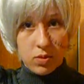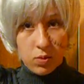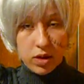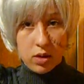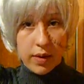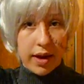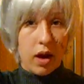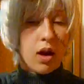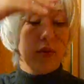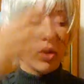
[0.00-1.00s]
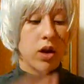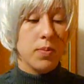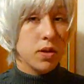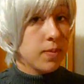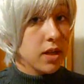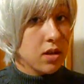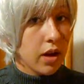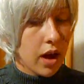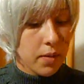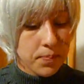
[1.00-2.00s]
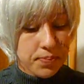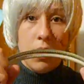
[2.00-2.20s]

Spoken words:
with the wig, I cover it up as best I can.